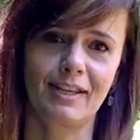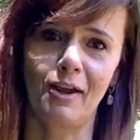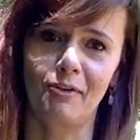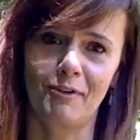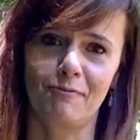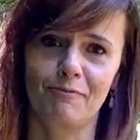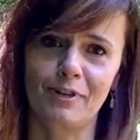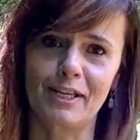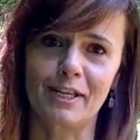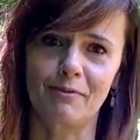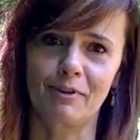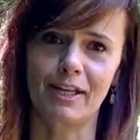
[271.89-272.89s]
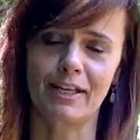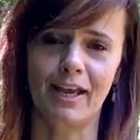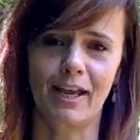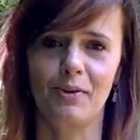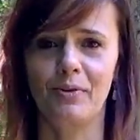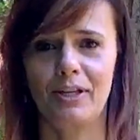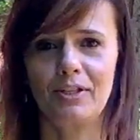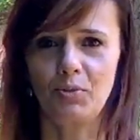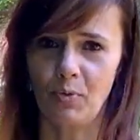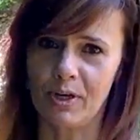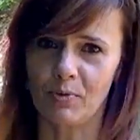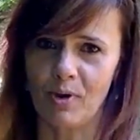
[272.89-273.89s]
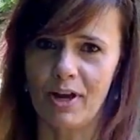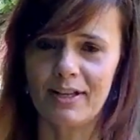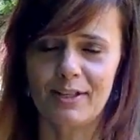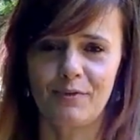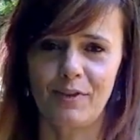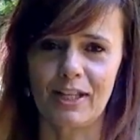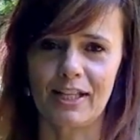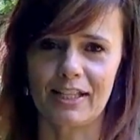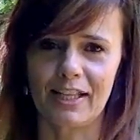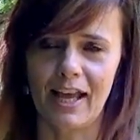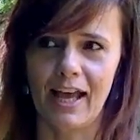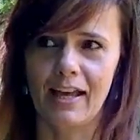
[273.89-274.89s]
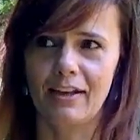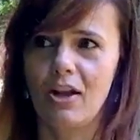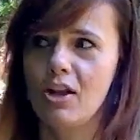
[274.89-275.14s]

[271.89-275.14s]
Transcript: out and freaking right now, and Twin 1 is feeling that.